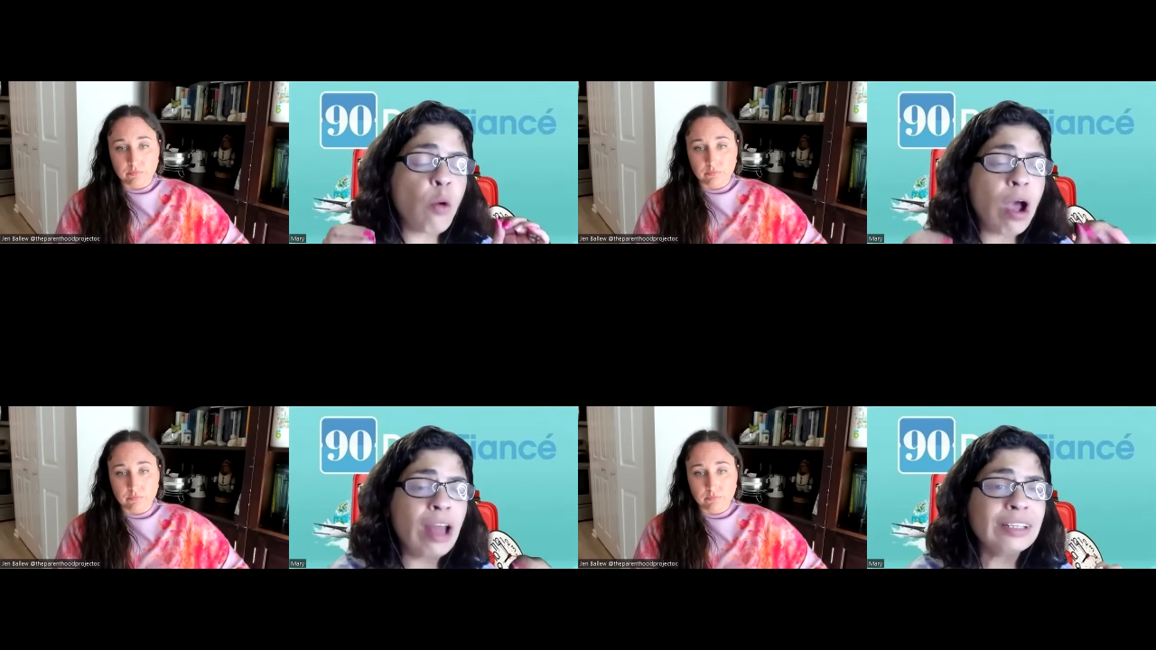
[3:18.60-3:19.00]

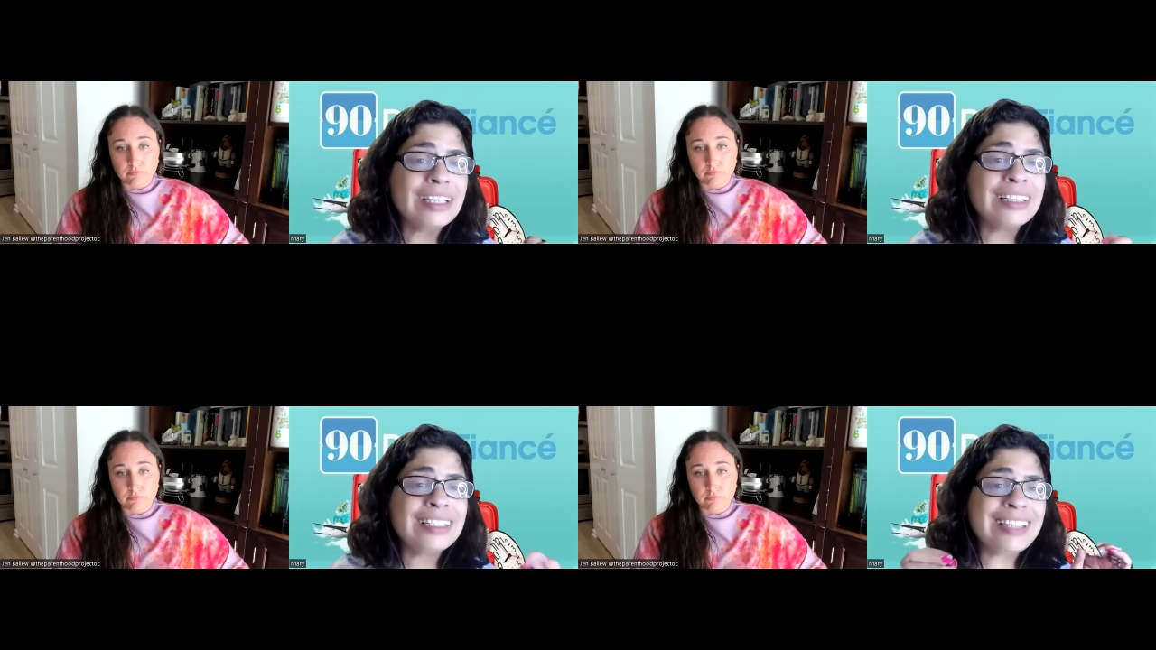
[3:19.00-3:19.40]

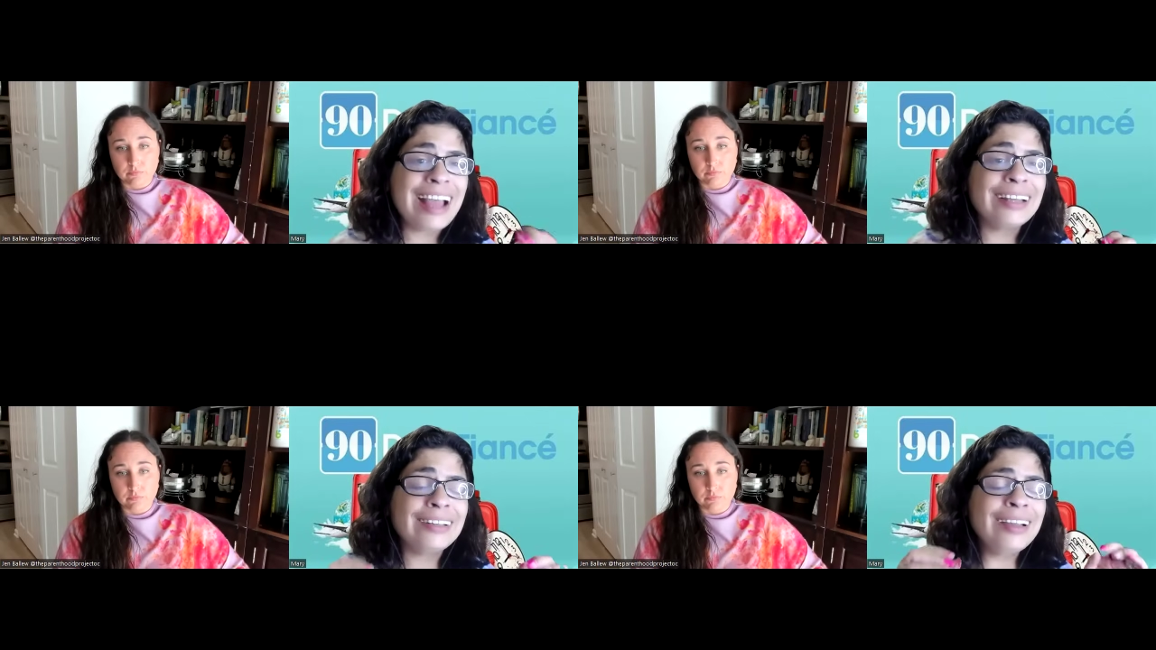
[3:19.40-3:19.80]
Speaker 1: qualities
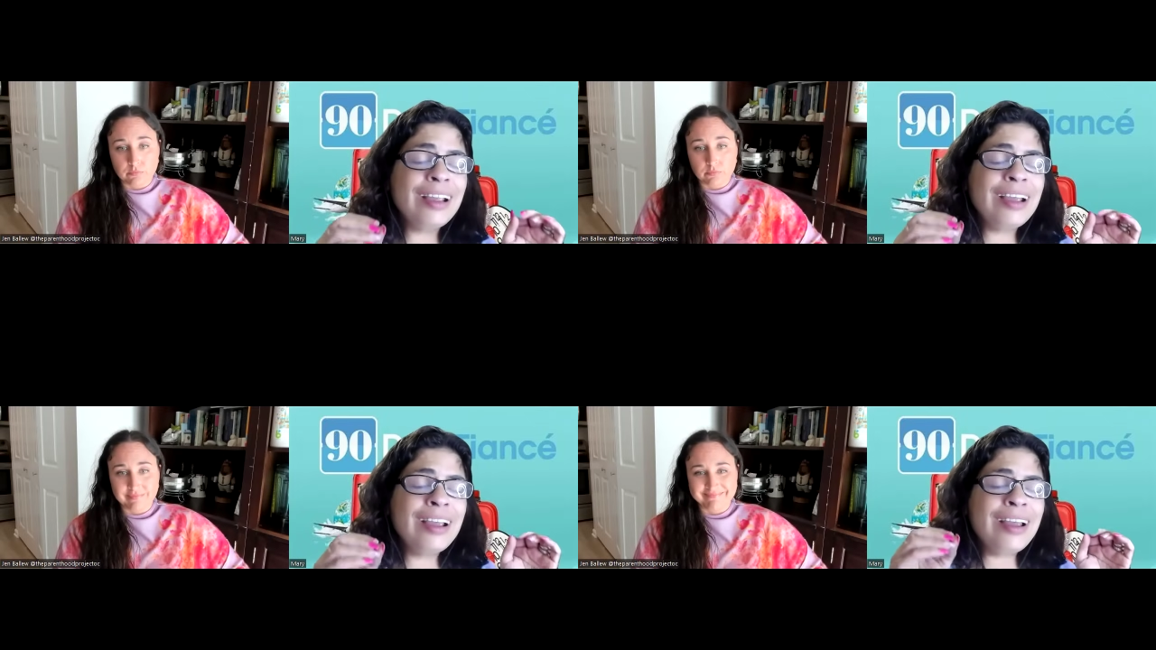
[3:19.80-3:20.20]
that
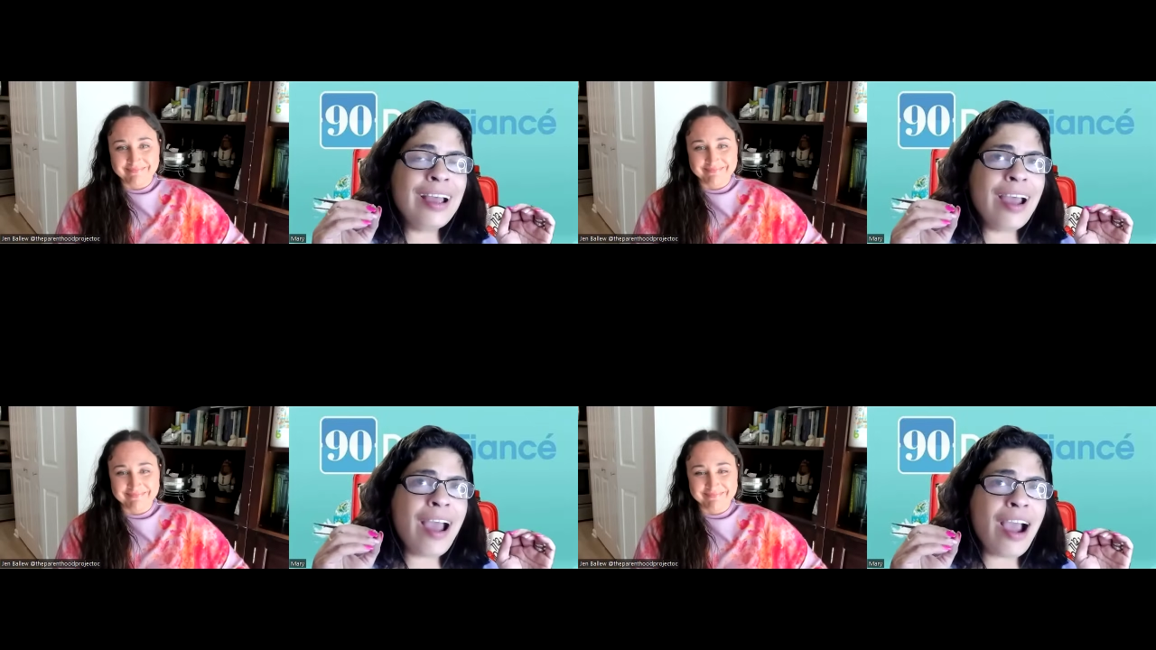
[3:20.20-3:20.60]

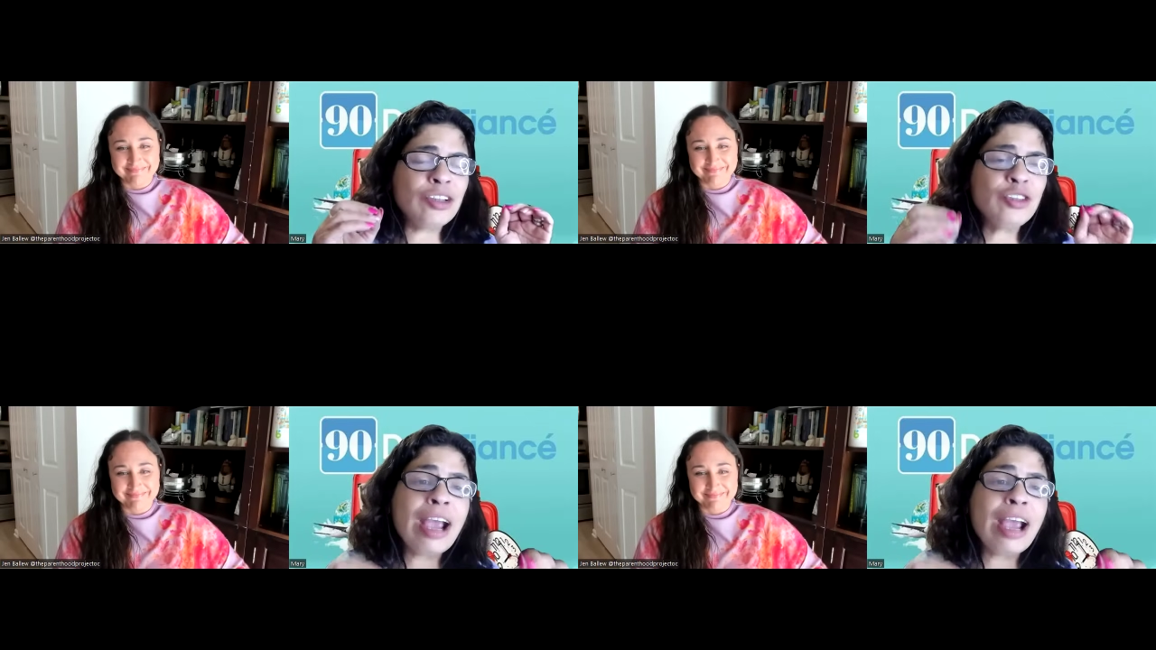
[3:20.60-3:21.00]

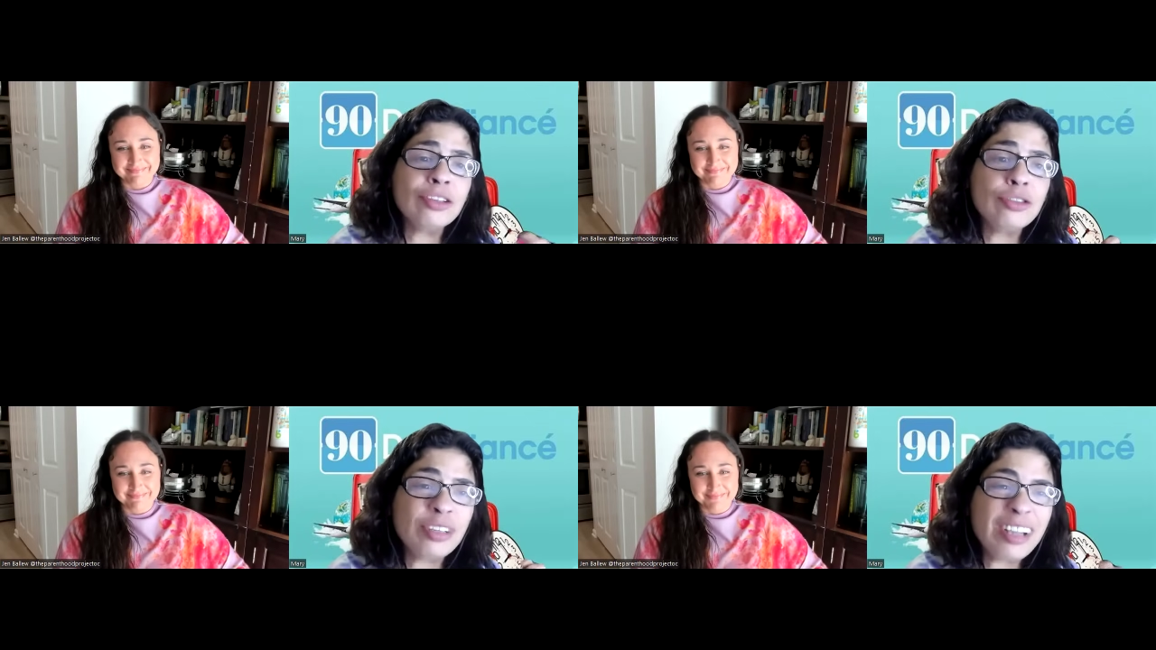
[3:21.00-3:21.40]

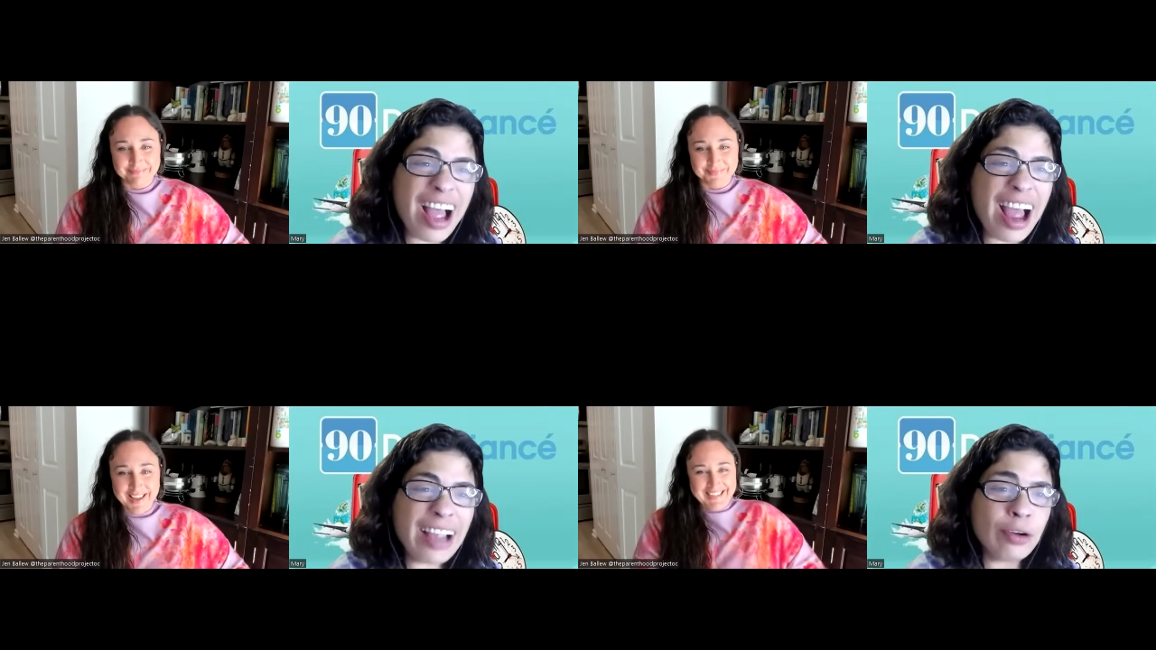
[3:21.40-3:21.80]
attracted you to
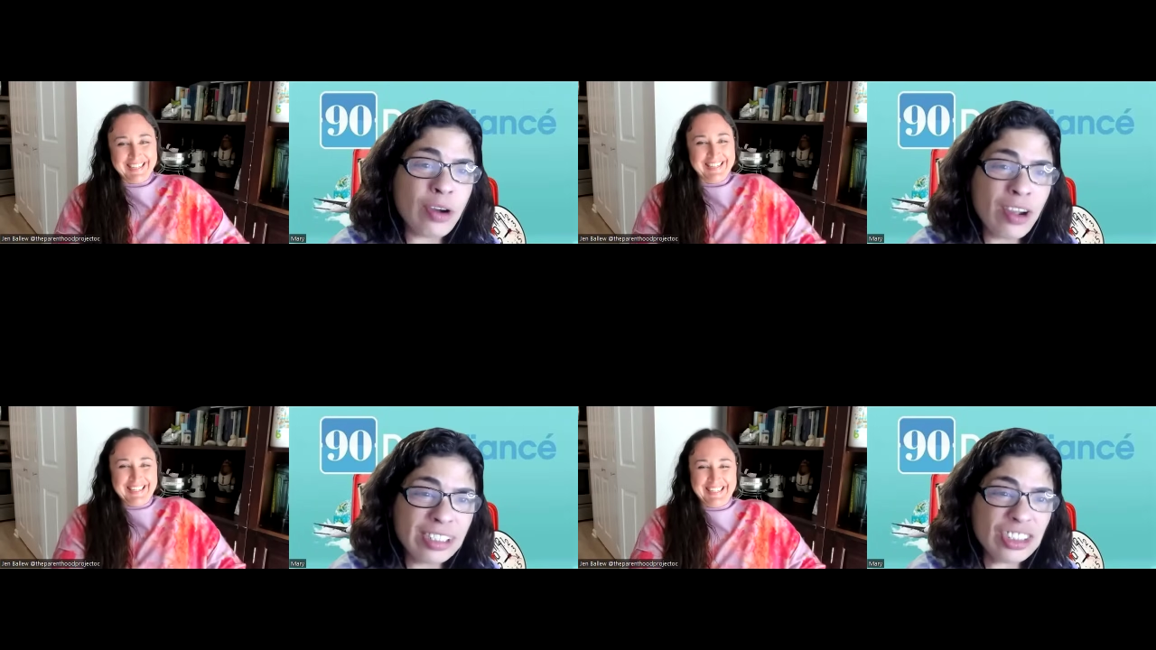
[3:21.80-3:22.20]
Kyle
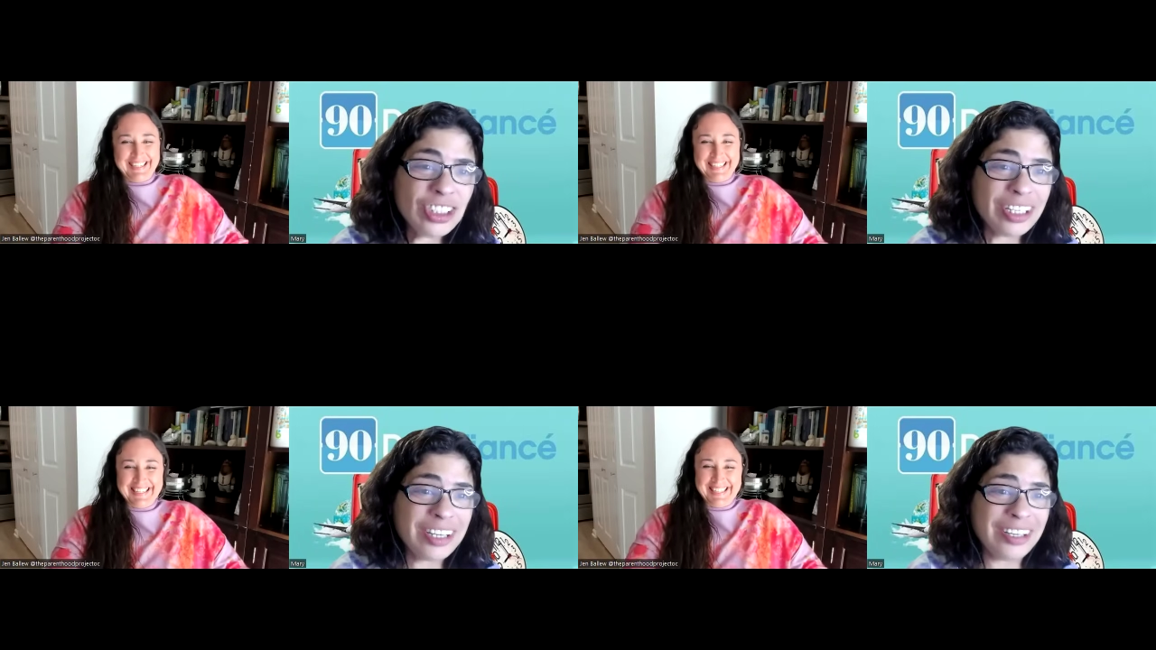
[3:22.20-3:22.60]

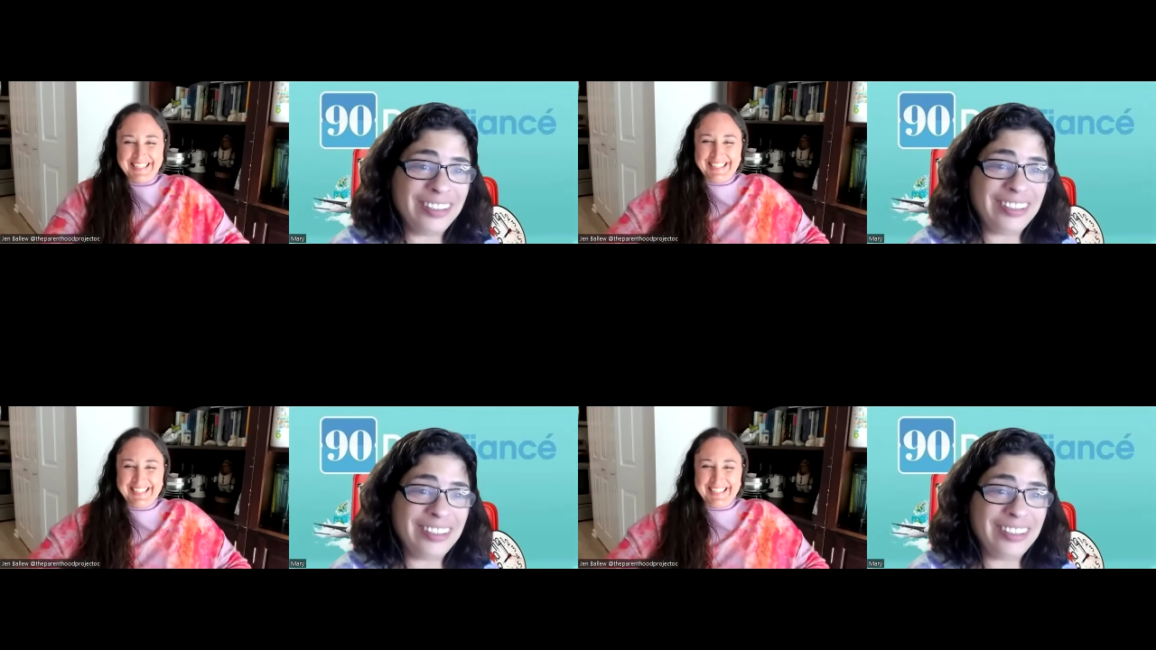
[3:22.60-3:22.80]
initially?